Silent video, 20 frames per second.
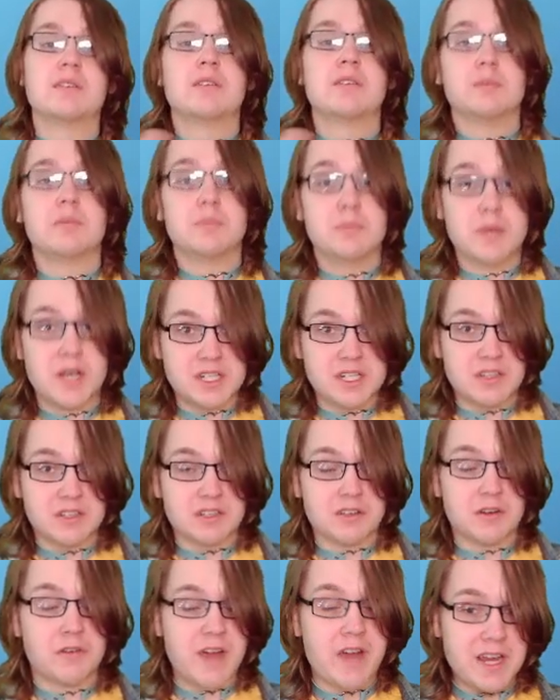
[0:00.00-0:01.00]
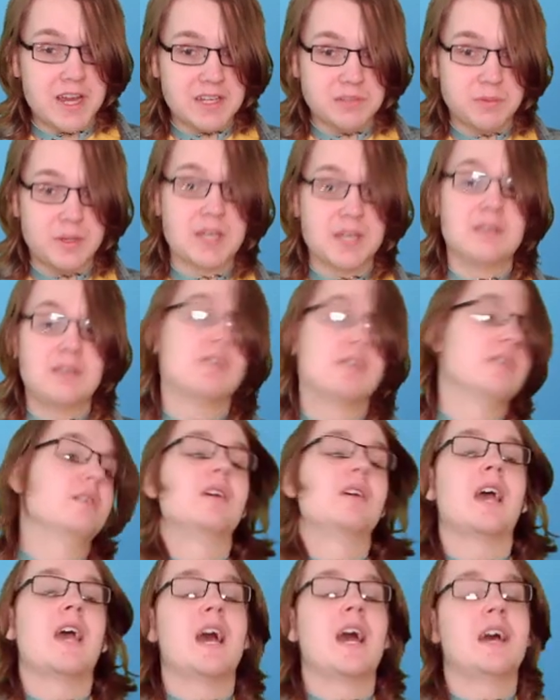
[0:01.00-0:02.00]
merge it the correct way,
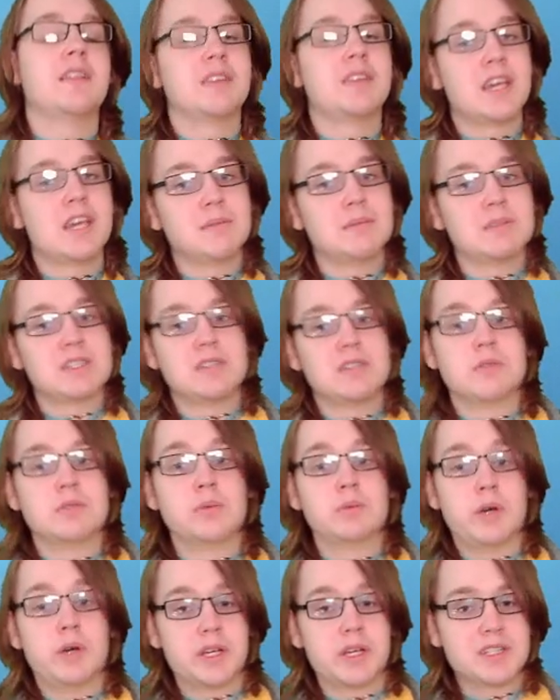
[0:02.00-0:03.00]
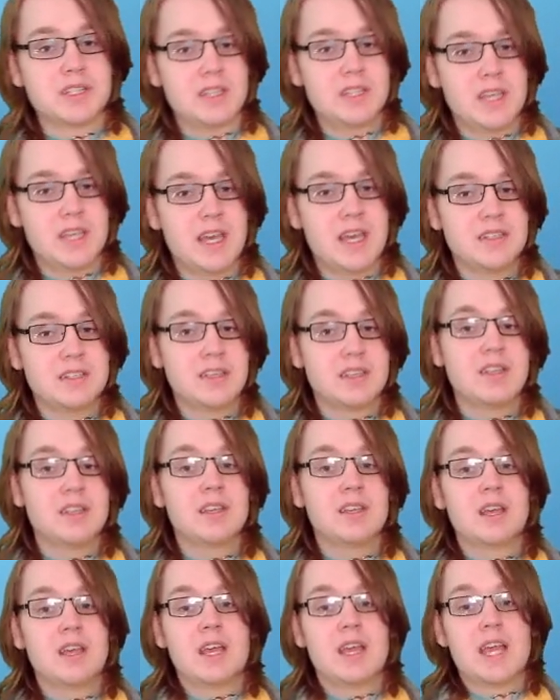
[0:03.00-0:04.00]
and the game still worked in the end.
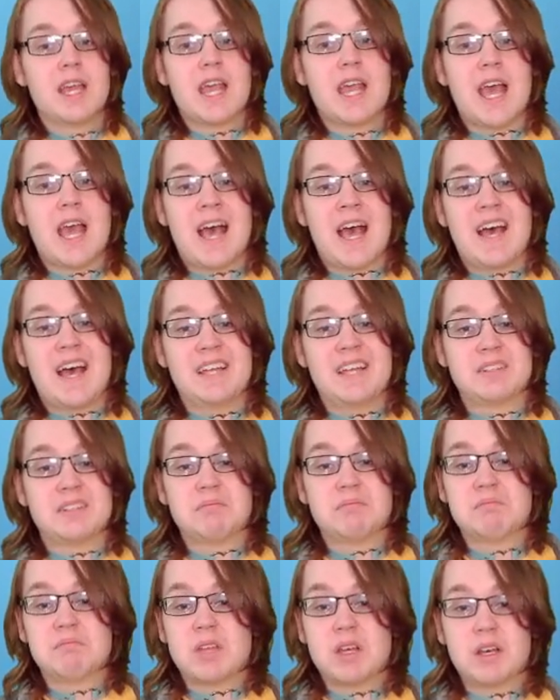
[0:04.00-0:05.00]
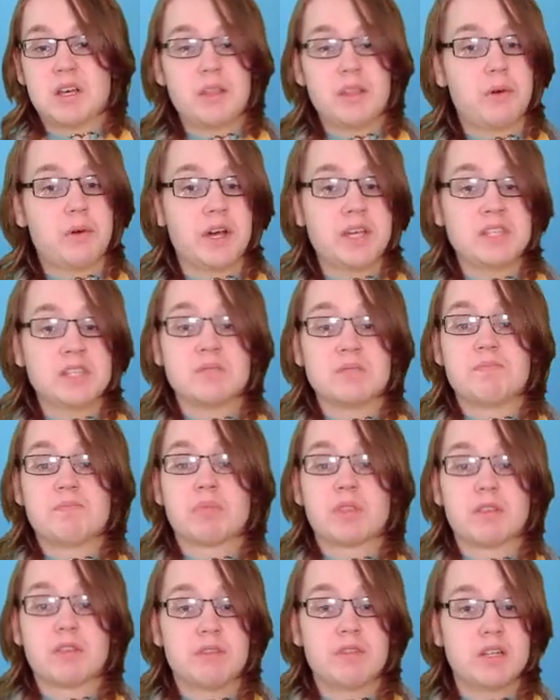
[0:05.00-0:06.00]
And otherwise,
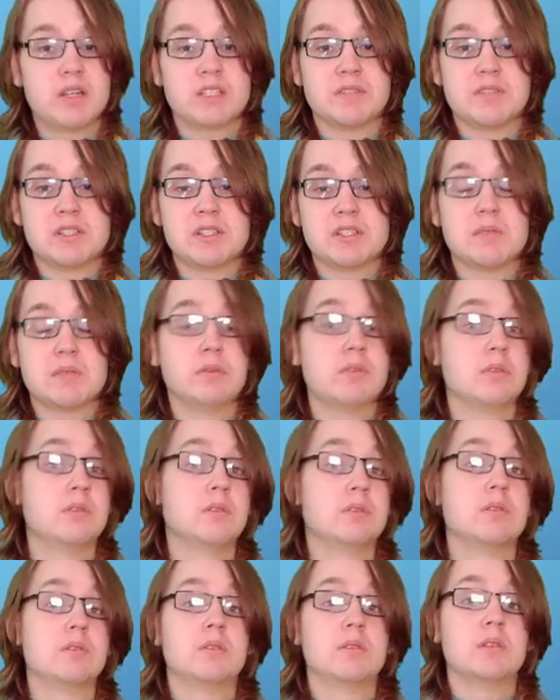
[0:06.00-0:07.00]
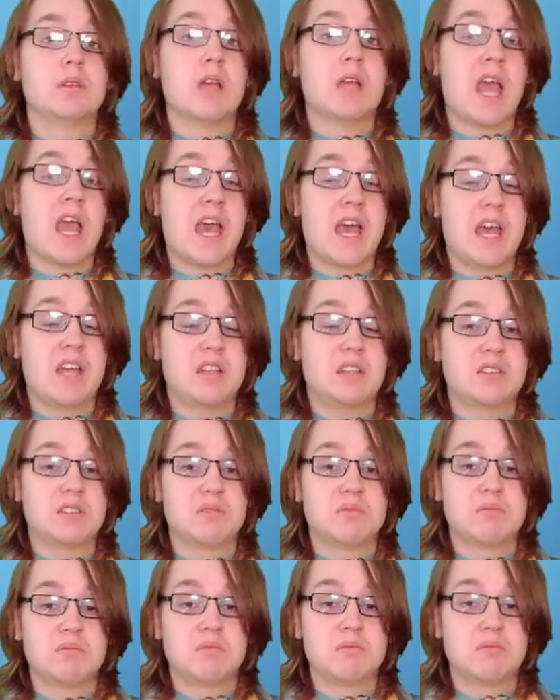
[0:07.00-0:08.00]
relatively simple, and
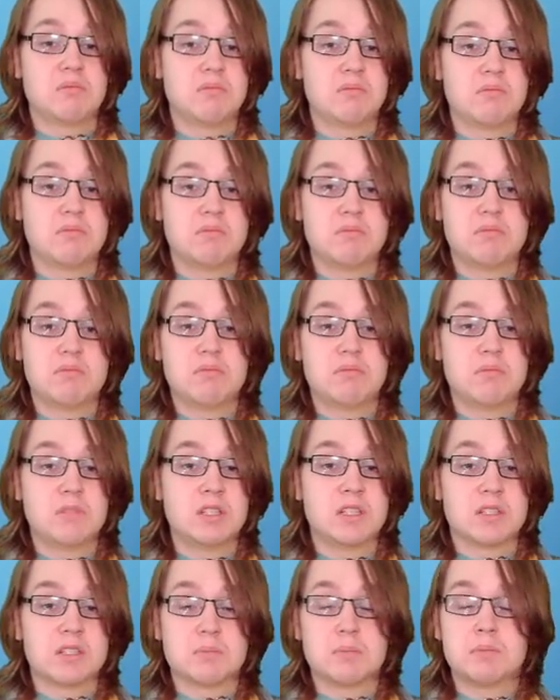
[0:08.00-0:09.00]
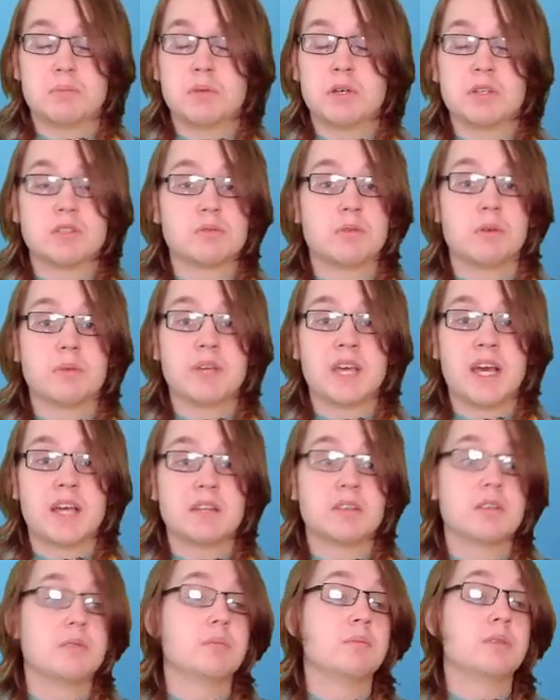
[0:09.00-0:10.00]
just push what we had.
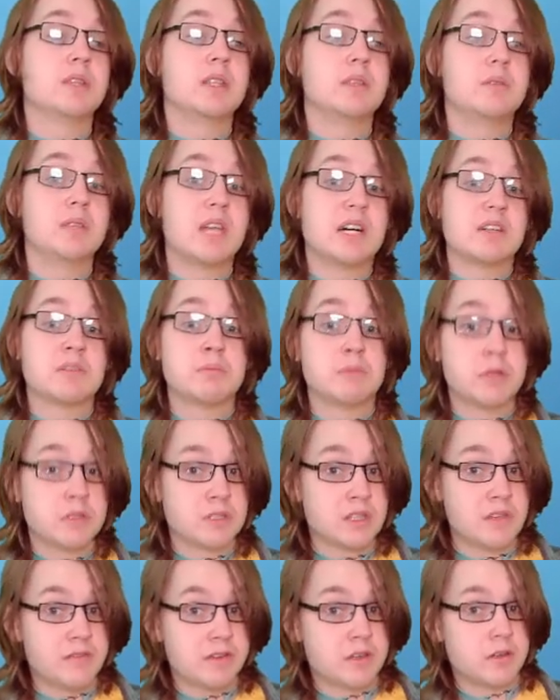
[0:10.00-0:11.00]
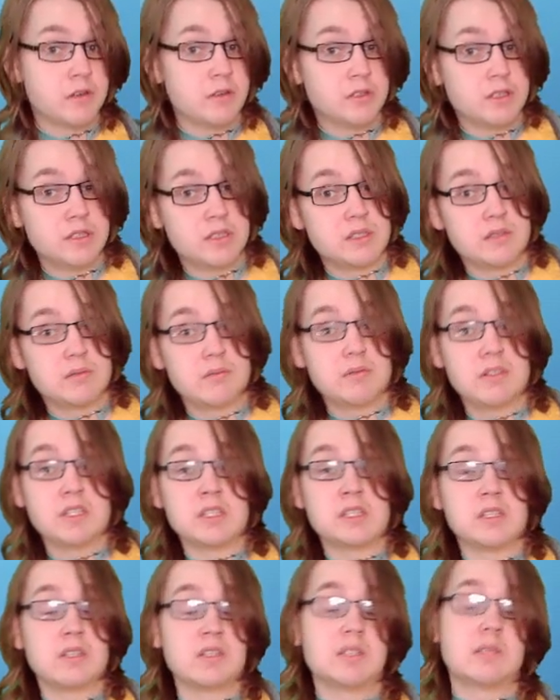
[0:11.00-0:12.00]
But that was mostly for coders. It's
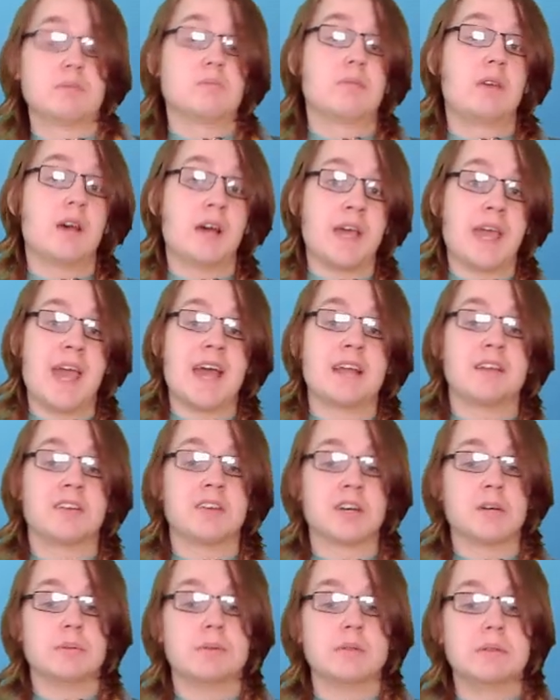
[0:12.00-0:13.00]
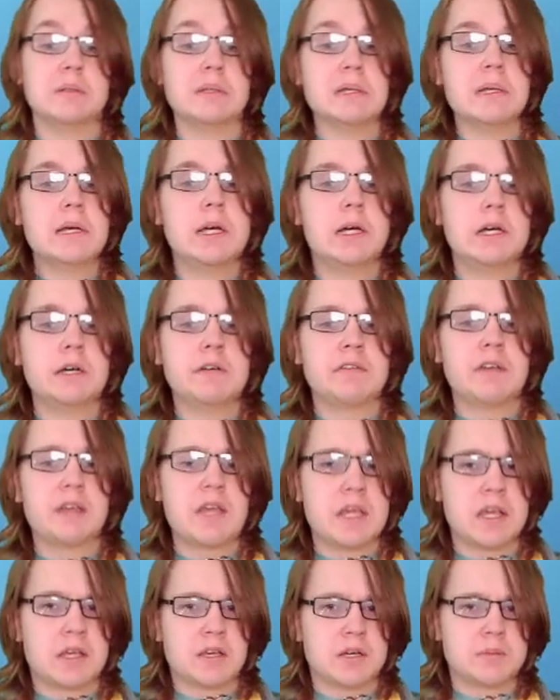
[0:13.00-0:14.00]
just I had a couple of
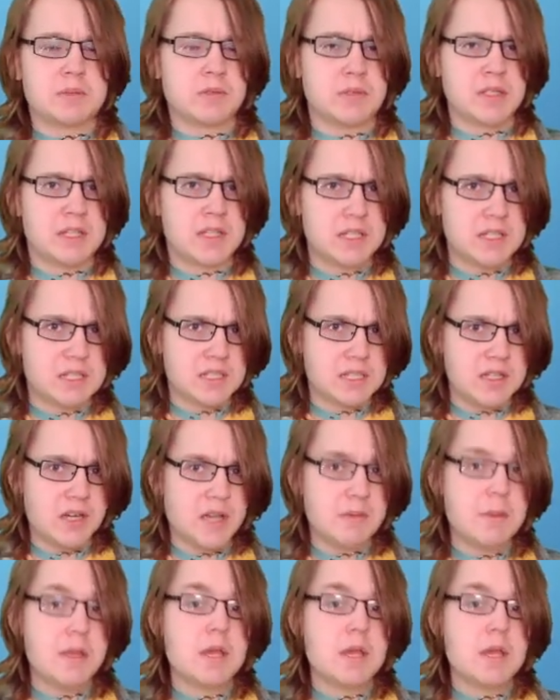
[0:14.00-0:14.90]
hiccups with it this time.